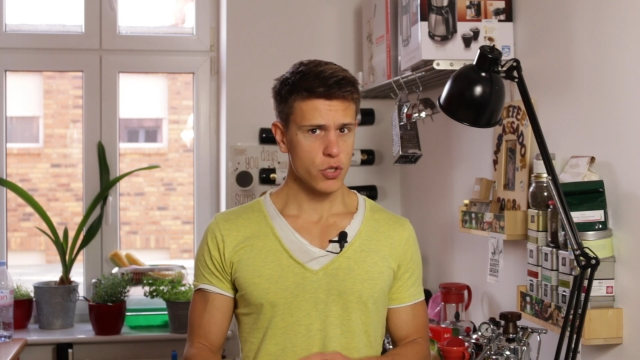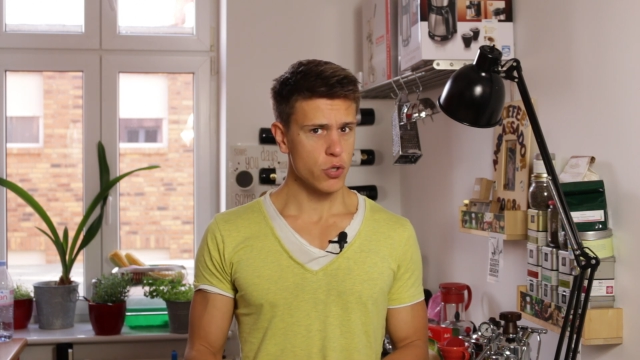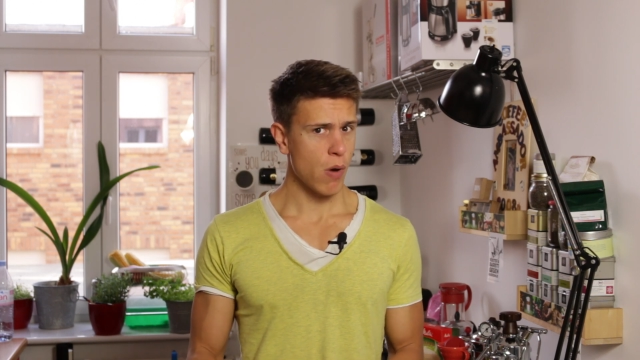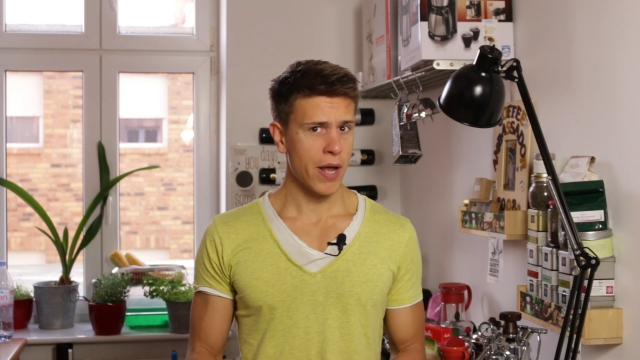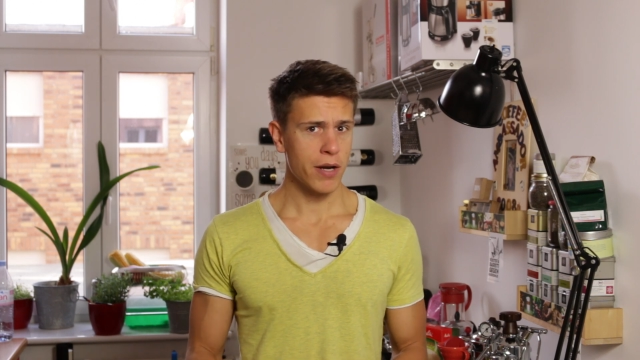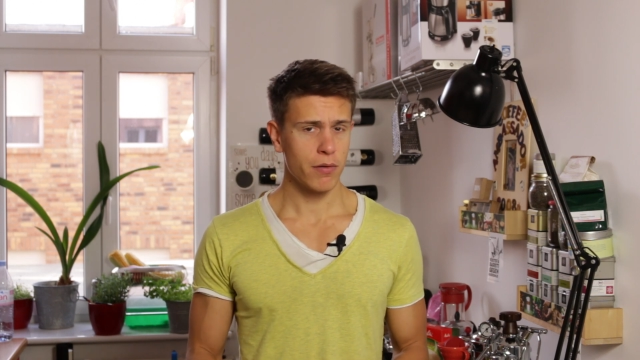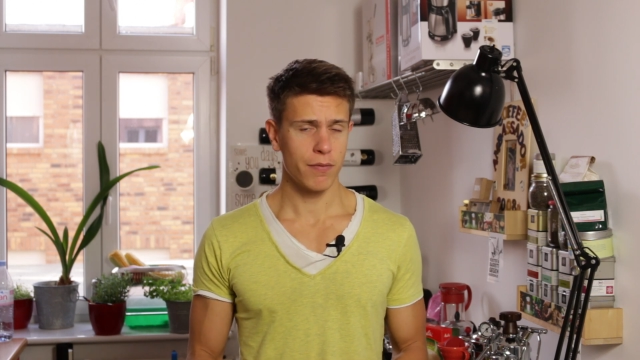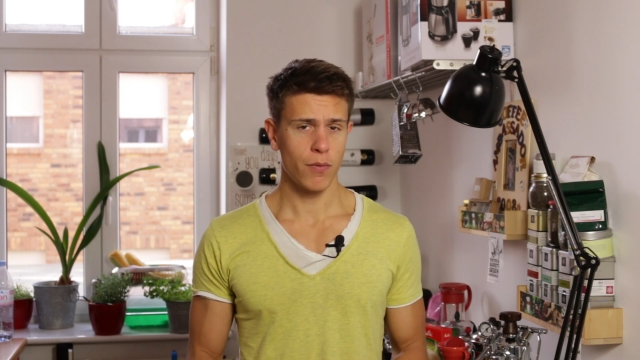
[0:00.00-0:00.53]

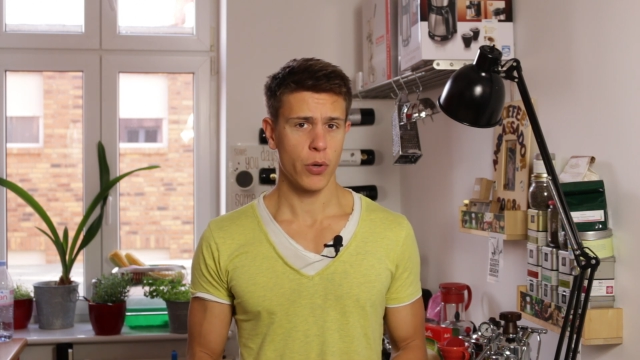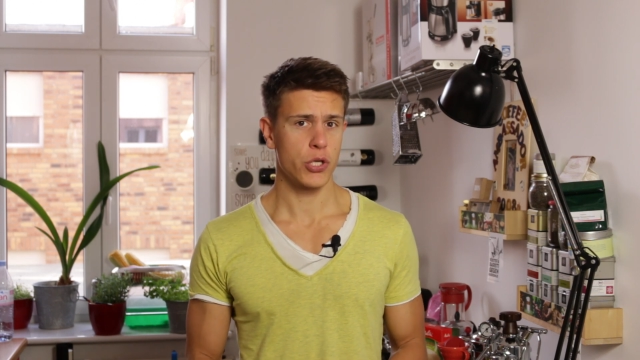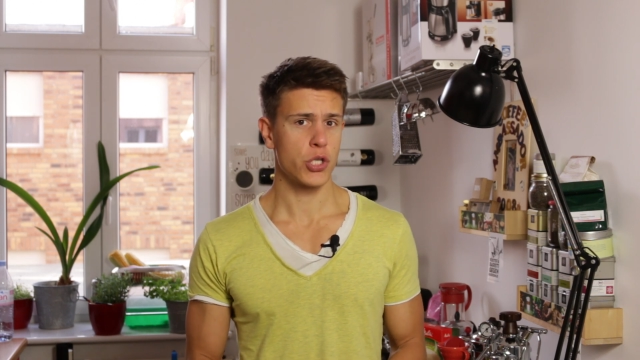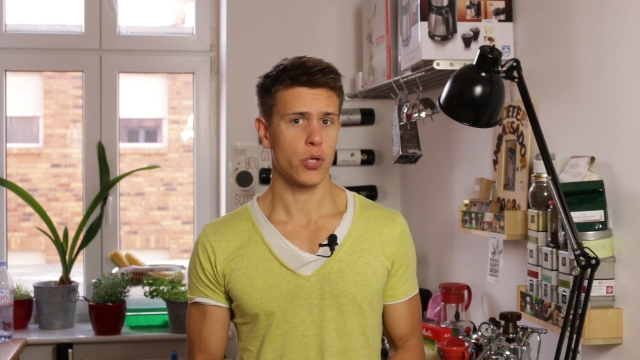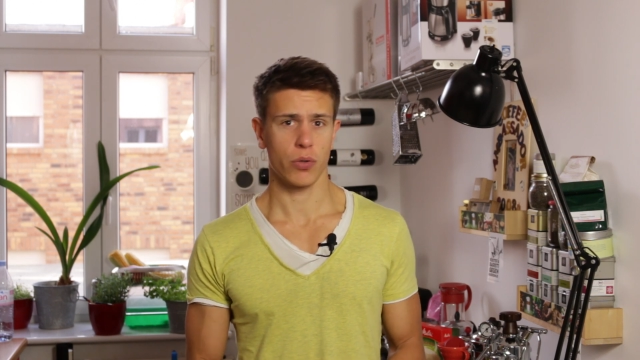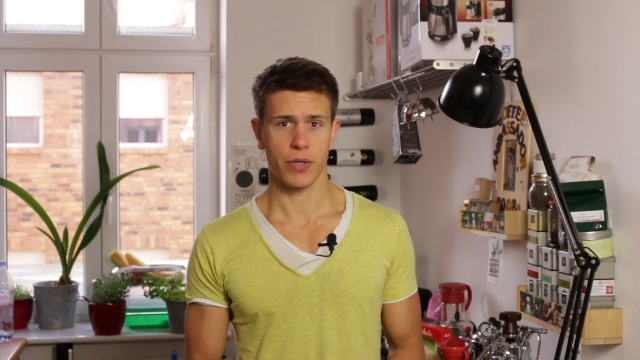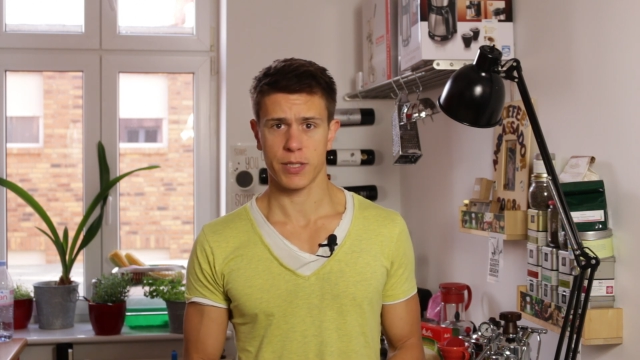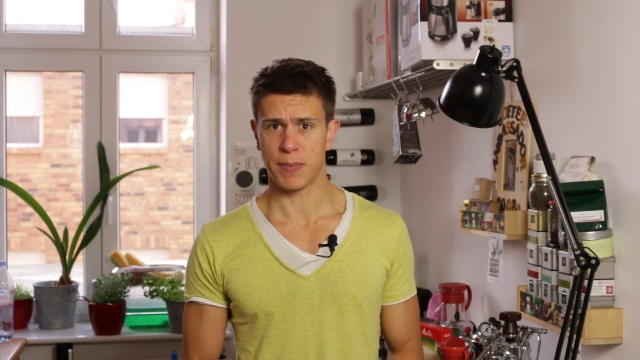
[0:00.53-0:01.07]
try to avoid
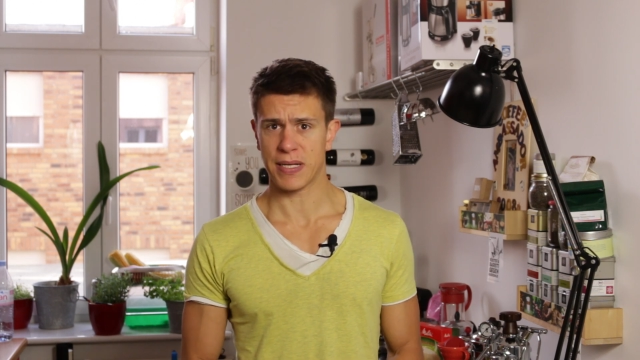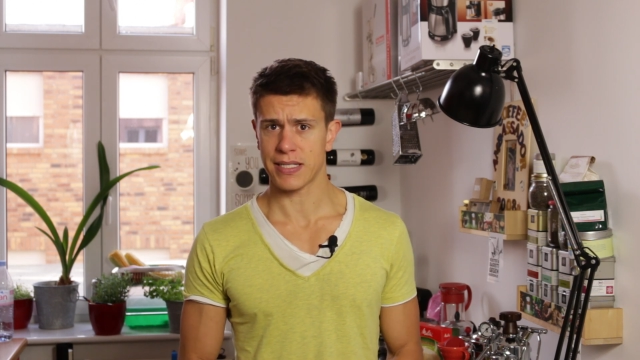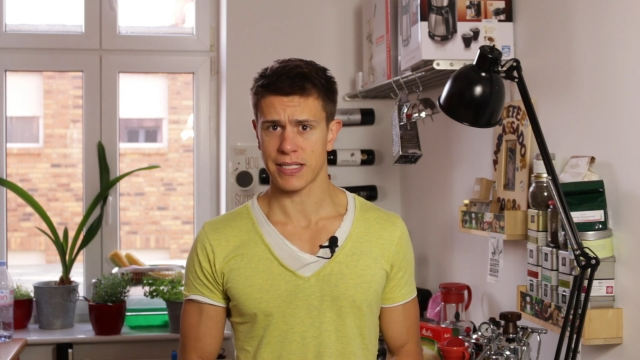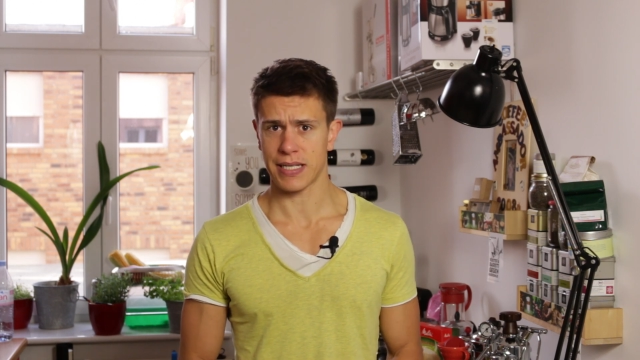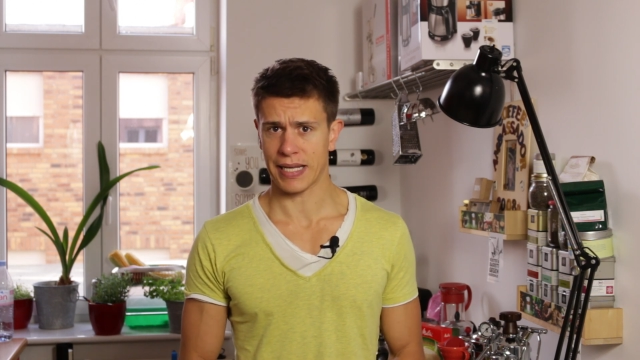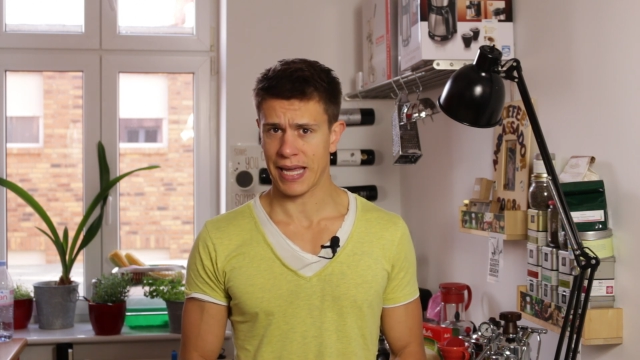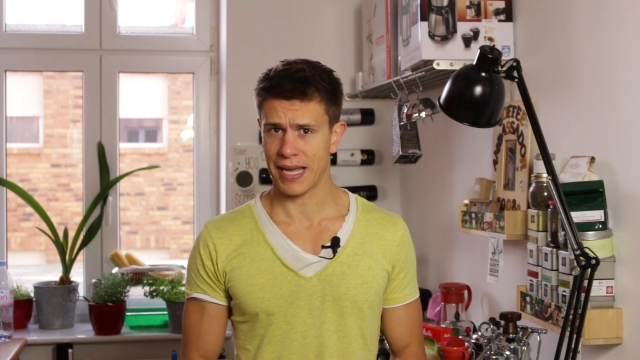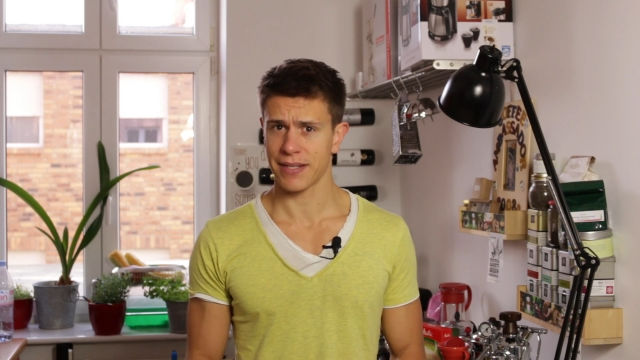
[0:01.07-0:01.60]
sugar as best
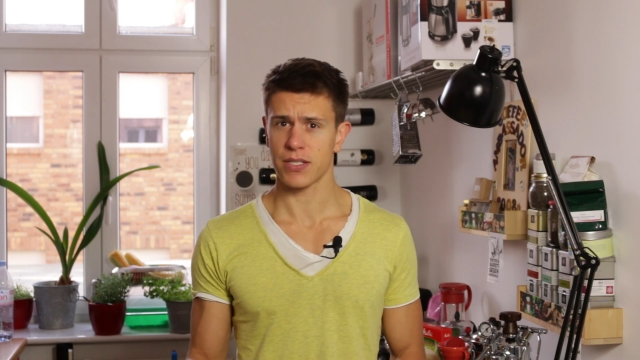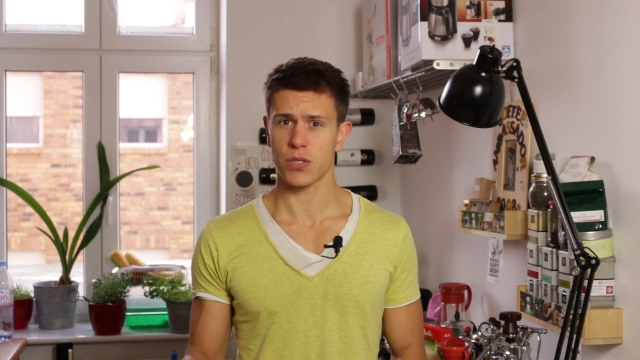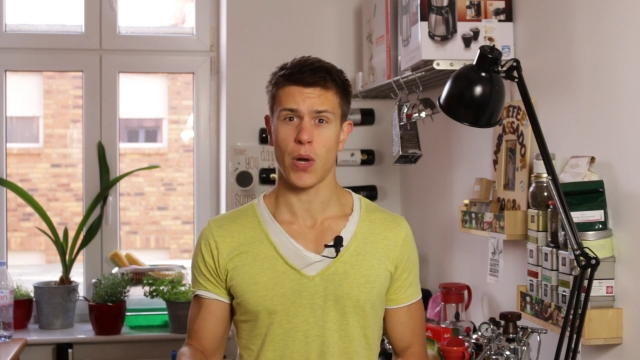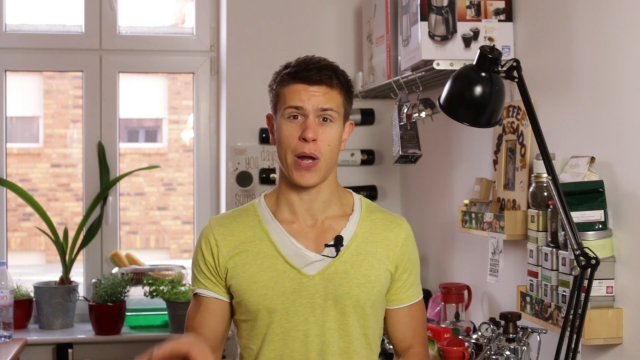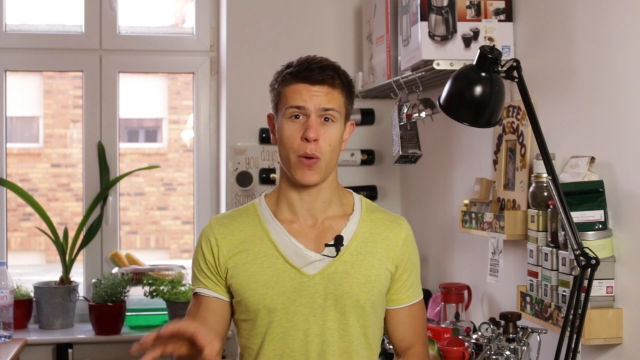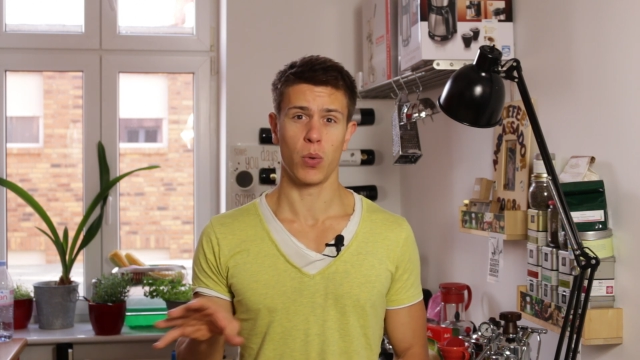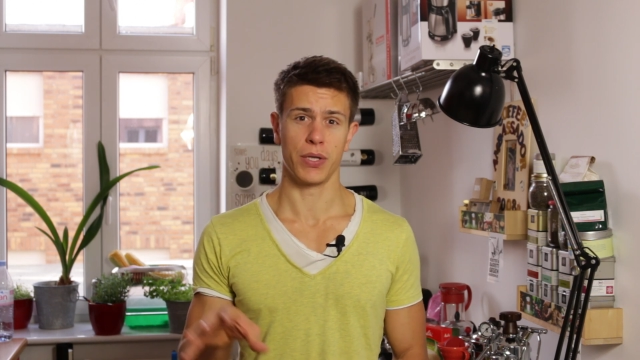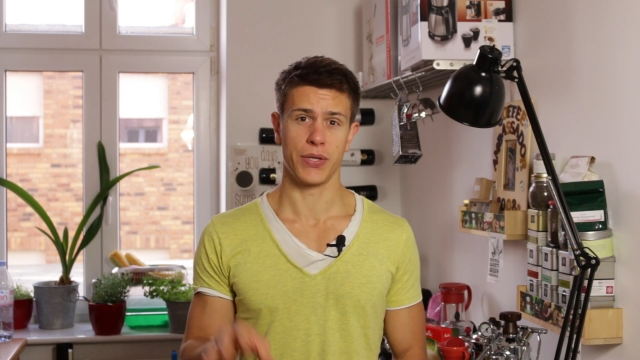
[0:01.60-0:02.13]
as I can, so
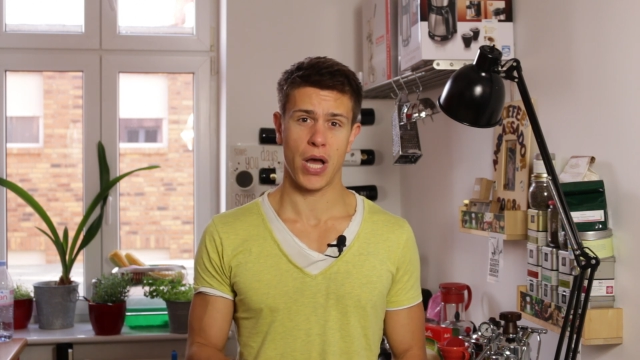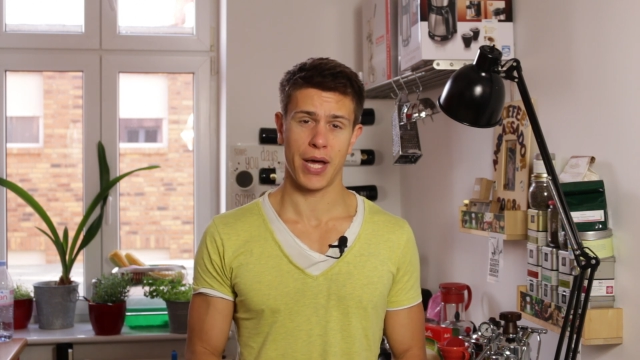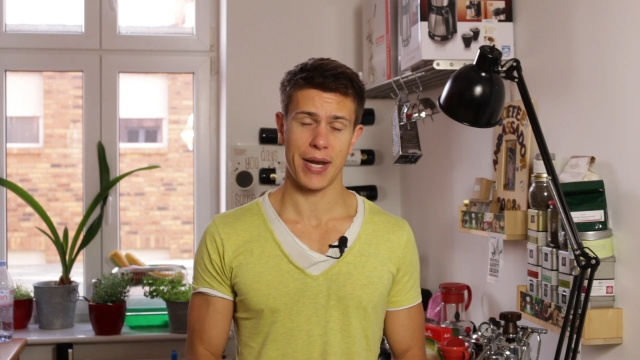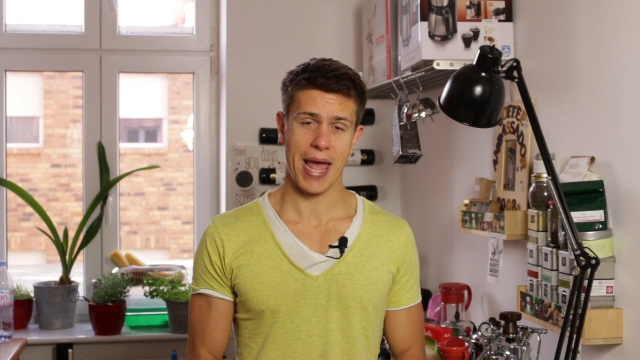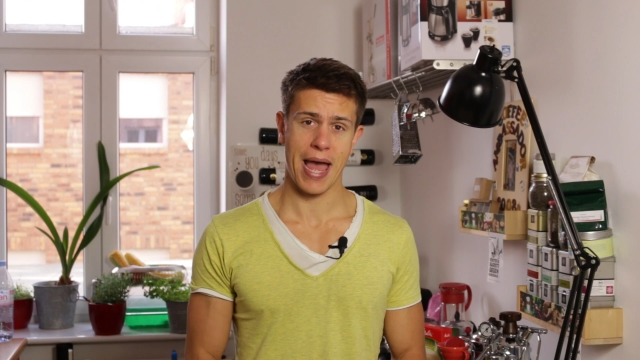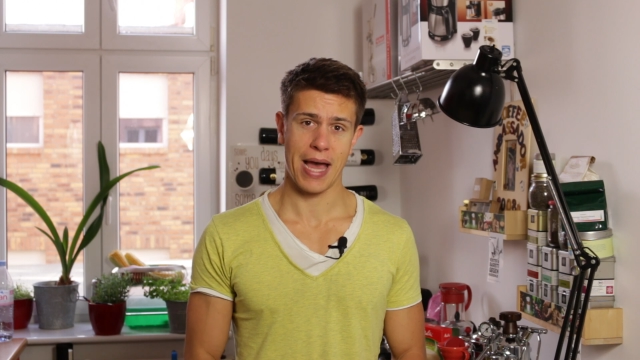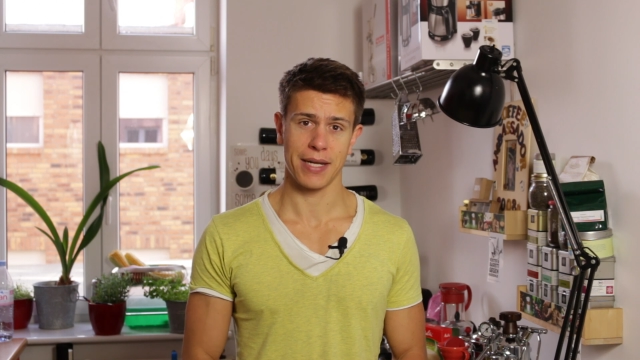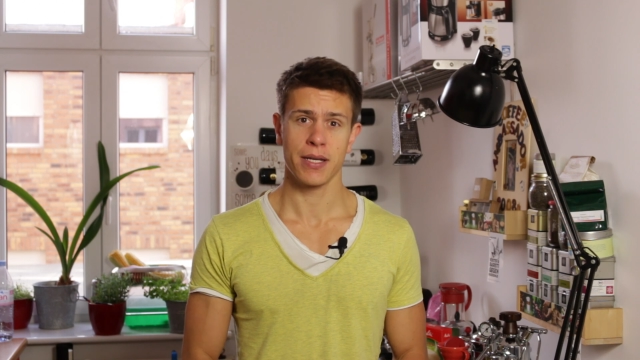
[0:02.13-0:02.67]
I will
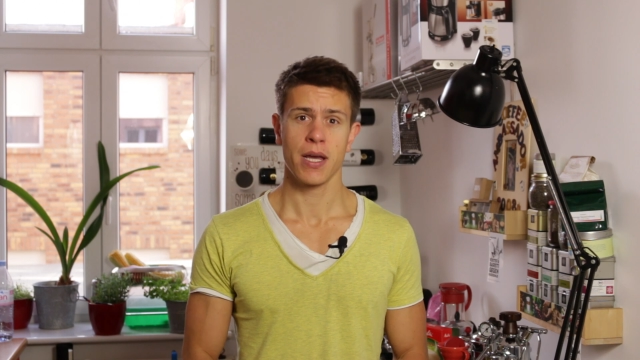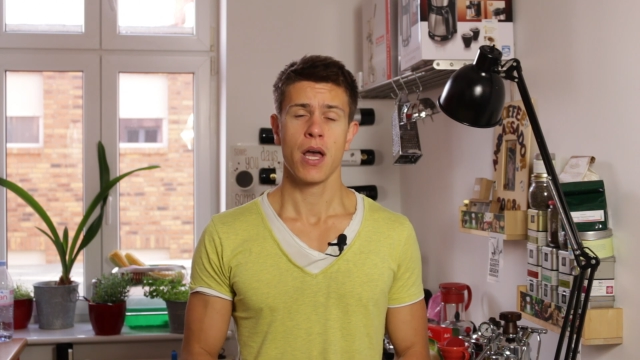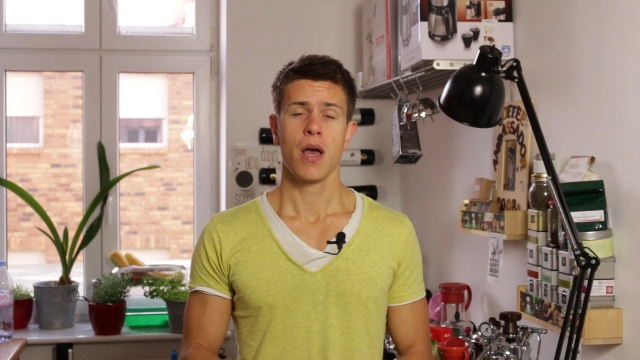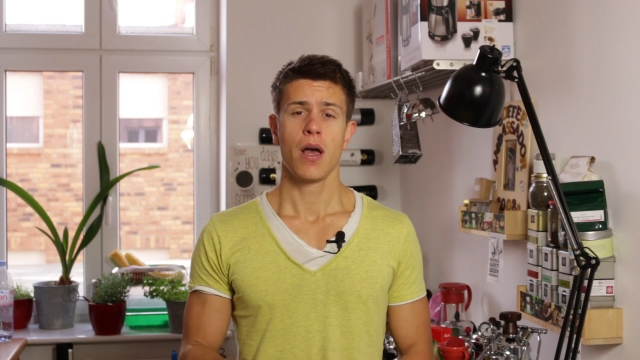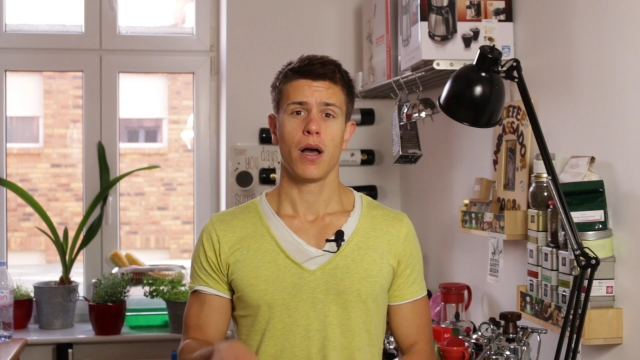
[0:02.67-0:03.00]
not add